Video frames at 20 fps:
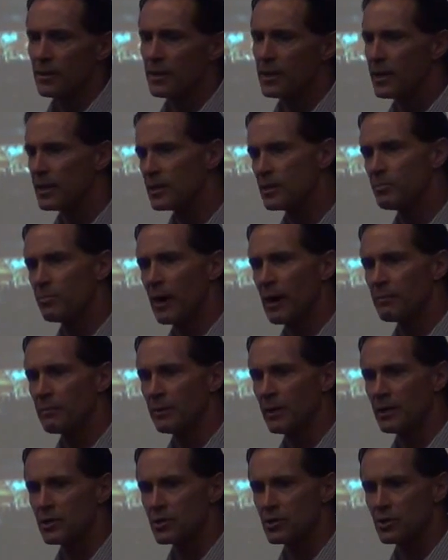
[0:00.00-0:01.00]
kicked the
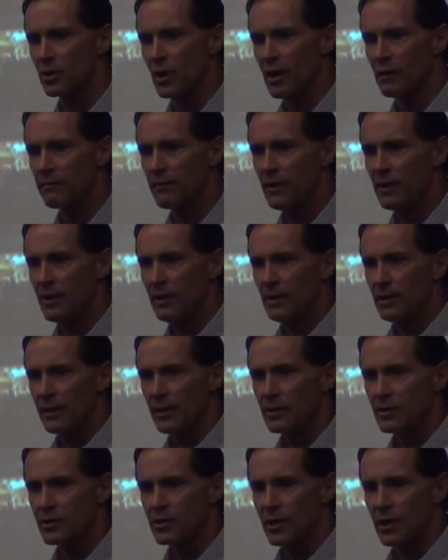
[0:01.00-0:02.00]
populations off,
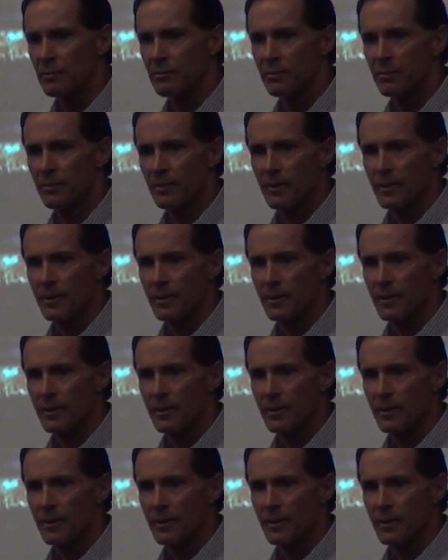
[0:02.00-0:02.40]
and set up